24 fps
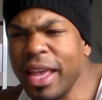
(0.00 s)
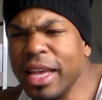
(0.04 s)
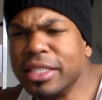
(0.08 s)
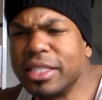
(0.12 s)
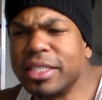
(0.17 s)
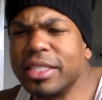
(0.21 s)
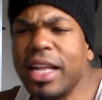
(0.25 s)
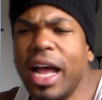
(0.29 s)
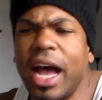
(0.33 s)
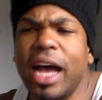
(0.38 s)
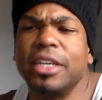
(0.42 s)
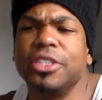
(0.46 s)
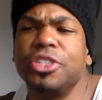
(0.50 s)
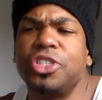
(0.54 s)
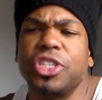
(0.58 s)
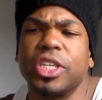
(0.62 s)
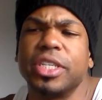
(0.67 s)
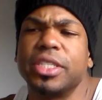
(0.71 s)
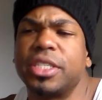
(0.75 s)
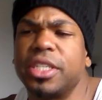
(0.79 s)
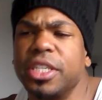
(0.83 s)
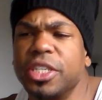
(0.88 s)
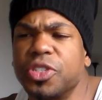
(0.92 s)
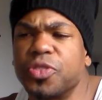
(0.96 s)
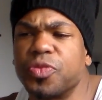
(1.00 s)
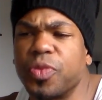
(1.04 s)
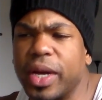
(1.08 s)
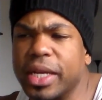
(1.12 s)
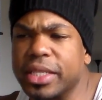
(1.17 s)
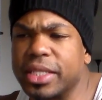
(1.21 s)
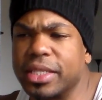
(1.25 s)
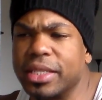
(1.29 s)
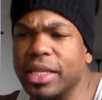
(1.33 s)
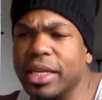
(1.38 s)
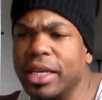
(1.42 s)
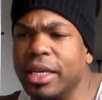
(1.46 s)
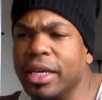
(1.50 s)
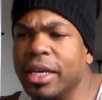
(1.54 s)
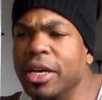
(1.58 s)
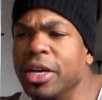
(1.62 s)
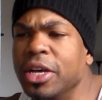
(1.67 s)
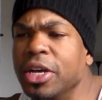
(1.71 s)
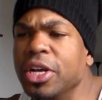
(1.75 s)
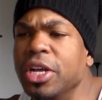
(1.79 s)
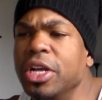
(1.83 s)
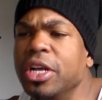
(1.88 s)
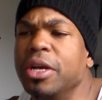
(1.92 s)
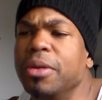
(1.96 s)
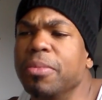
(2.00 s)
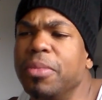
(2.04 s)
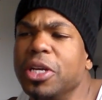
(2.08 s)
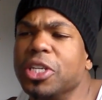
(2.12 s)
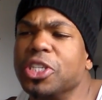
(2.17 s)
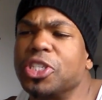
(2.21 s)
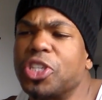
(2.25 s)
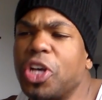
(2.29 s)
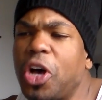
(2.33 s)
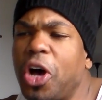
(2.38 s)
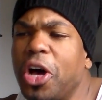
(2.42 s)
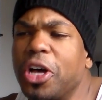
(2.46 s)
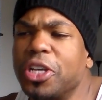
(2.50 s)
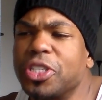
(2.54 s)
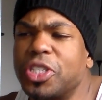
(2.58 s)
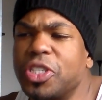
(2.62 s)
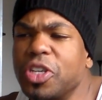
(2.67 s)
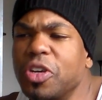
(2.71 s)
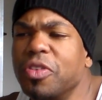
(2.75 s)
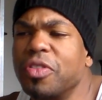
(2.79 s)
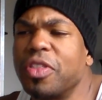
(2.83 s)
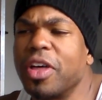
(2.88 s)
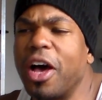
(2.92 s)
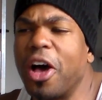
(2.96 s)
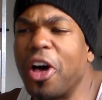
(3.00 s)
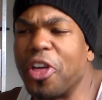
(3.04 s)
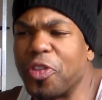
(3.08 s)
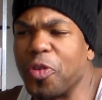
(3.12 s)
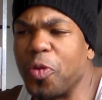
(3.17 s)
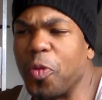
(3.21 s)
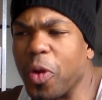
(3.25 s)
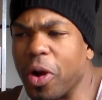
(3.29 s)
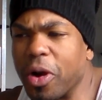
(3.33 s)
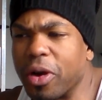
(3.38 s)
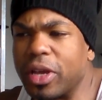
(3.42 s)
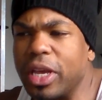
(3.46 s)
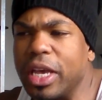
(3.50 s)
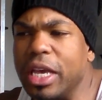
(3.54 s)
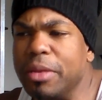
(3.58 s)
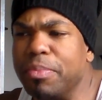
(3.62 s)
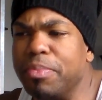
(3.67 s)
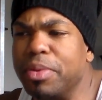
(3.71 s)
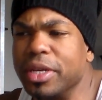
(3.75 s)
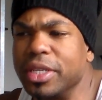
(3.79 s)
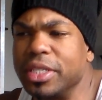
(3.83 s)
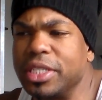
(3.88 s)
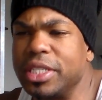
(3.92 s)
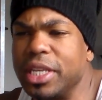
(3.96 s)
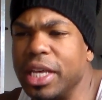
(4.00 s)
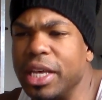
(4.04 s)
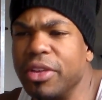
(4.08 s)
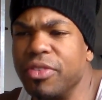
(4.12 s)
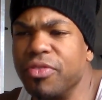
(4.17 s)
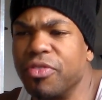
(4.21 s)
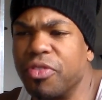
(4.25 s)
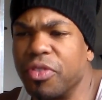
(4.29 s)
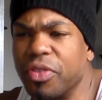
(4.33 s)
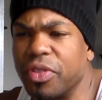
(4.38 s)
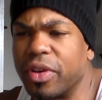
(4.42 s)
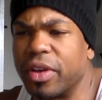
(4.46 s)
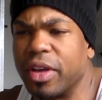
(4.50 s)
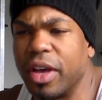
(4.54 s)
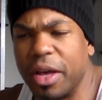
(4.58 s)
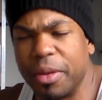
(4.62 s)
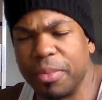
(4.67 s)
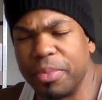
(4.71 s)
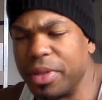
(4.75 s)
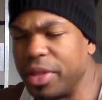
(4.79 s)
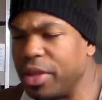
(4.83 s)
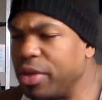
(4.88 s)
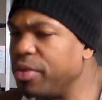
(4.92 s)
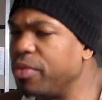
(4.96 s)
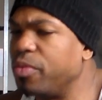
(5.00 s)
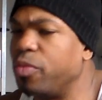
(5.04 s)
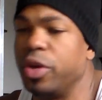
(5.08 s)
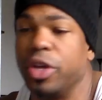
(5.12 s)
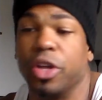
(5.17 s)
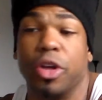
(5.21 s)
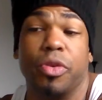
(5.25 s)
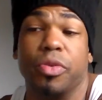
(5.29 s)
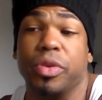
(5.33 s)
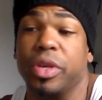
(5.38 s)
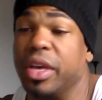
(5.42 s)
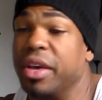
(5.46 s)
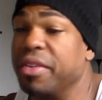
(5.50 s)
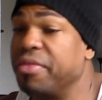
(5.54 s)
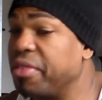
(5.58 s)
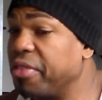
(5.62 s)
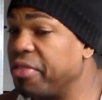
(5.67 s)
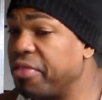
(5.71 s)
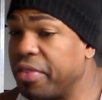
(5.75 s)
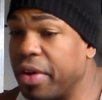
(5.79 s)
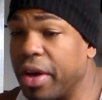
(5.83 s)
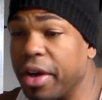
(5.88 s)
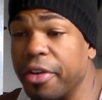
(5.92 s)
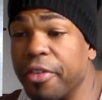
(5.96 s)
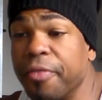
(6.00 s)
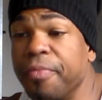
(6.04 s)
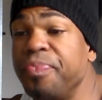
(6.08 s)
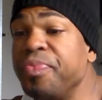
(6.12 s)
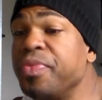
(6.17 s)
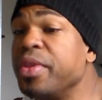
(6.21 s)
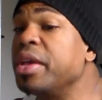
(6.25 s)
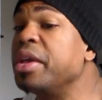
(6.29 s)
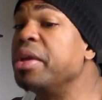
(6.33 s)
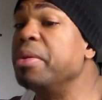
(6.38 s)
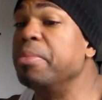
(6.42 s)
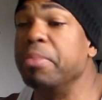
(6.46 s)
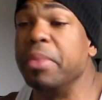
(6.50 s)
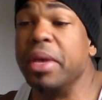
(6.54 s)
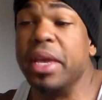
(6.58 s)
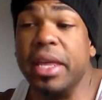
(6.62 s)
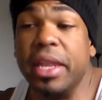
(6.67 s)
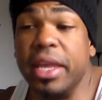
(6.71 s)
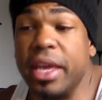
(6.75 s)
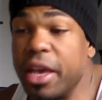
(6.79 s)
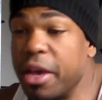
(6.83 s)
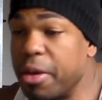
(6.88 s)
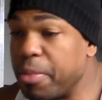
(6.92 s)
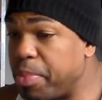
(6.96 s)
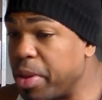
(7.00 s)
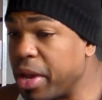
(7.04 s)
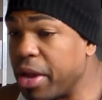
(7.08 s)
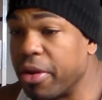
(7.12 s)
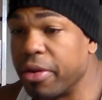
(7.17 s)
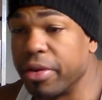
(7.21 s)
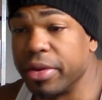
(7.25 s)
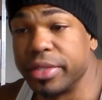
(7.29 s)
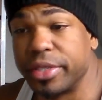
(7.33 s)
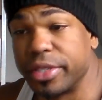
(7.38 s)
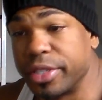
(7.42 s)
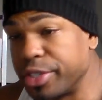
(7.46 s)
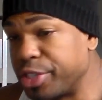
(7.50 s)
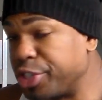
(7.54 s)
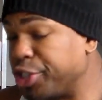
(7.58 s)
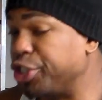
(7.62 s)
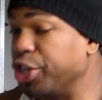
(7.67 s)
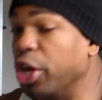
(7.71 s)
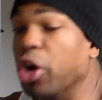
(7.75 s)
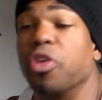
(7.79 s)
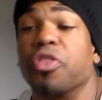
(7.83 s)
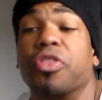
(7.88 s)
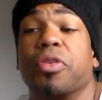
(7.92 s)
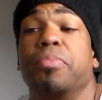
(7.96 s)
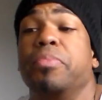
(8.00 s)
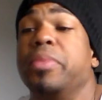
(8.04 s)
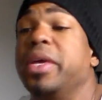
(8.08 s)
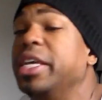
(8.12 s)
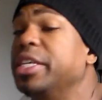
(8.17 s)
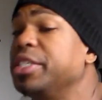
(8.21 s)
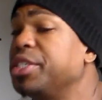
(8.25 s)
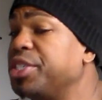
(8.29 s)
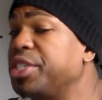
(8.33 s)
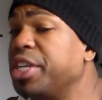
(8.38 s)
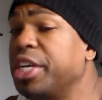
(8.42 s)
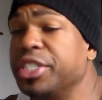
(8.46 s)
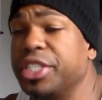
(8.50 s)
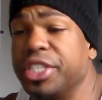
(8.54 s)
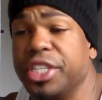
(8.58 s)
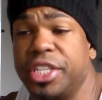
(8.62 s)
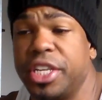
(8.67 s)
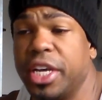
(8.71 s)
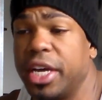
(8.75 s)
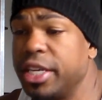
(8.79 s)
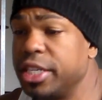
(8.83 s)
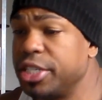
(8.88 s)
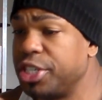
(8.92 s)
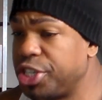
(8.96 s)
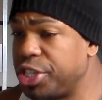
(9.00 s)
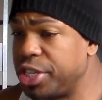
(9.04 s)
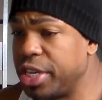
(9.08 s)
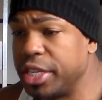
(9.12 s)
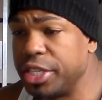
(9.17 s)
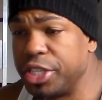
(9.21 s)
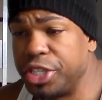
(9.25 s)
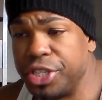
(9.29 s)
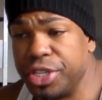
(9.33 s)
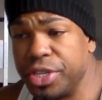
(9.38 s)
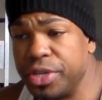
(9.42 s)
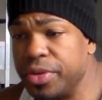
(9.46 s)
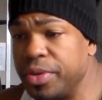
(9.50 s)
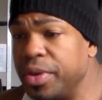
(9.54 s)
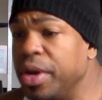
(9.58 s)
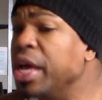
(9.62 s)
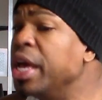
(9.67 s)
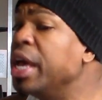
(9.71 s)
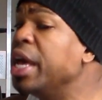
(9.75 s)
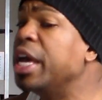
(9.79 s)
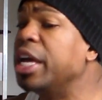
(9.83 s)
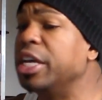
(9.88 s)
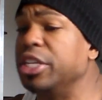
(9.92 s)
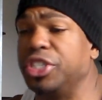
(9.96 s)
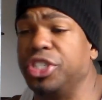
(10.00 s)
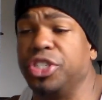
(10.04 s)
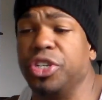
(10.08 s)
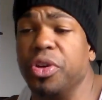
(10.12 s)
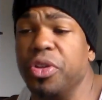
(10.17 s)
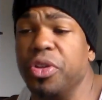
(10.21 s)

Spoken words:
It's not just his wrestling, but it's also the other work he puts in for the company. We don't give a fuck. Media appearances. So The Miz does a ton of shit too, and